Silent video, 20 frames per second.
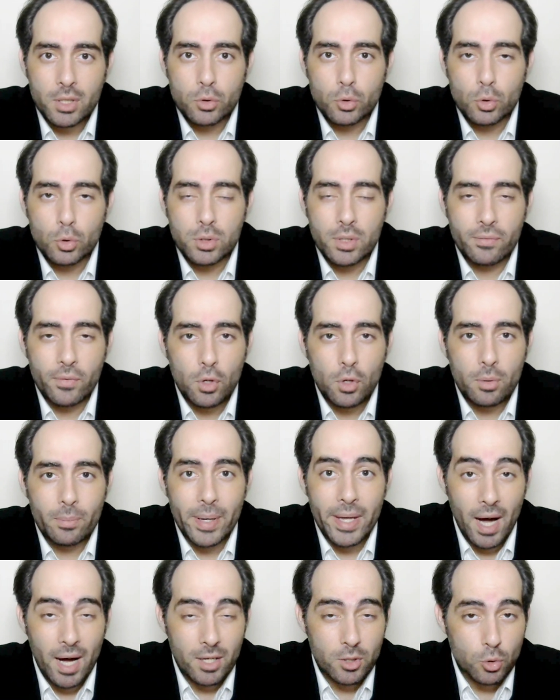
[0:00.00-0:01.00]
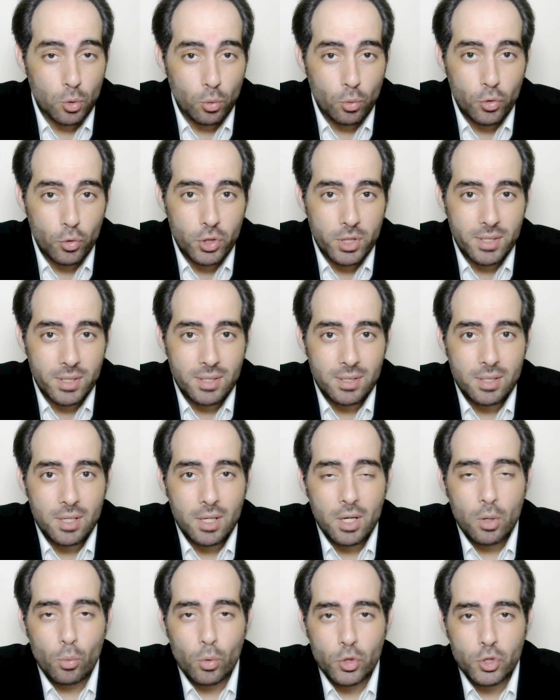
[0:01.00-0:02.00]
to develop AI solution,
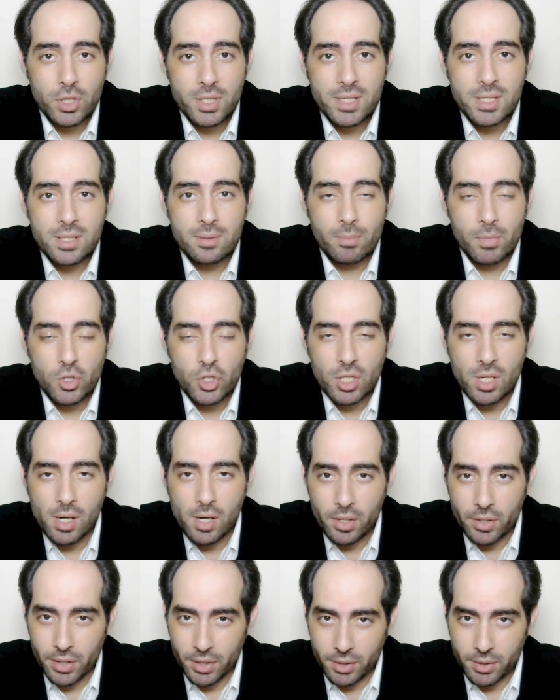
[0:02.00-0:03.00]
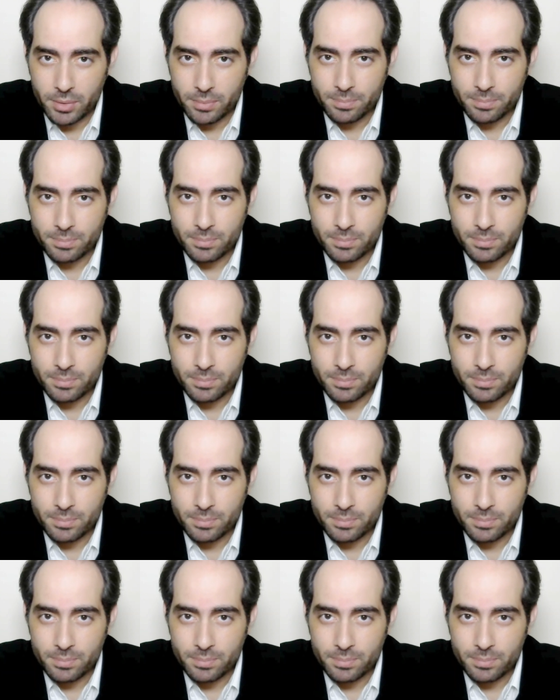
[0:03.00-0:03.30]
which is machine learning.